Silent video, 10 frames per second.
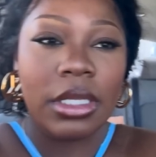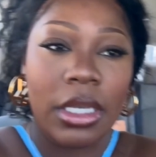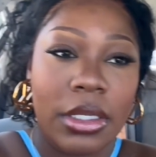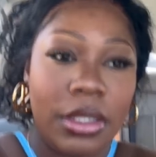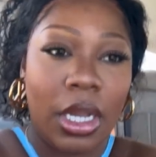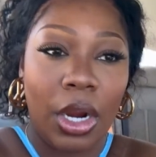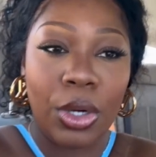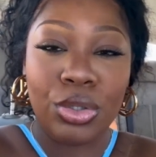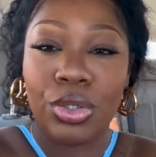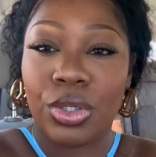heels
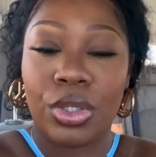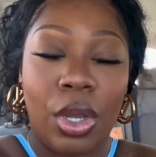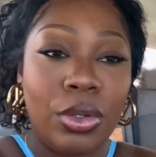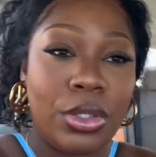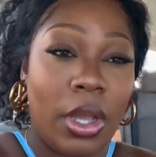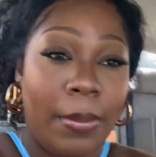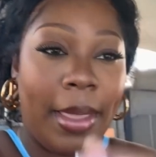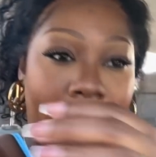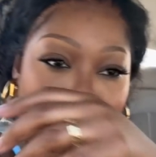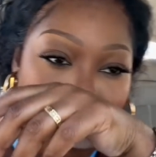hurt so, so
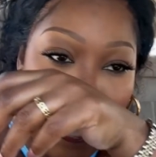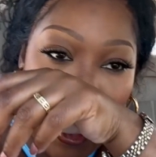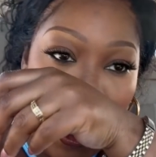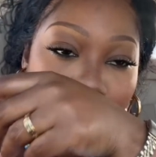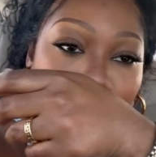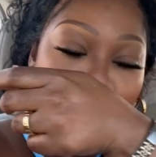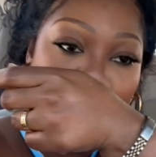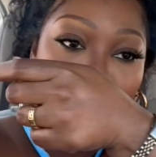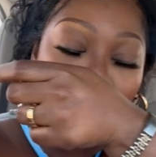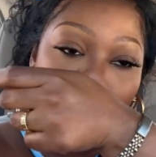bad.
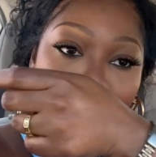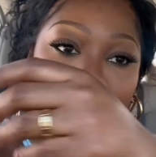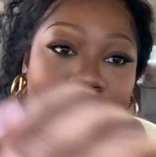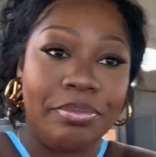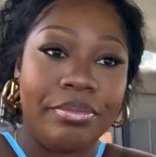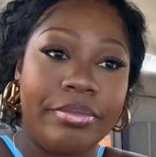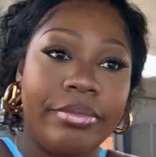And um,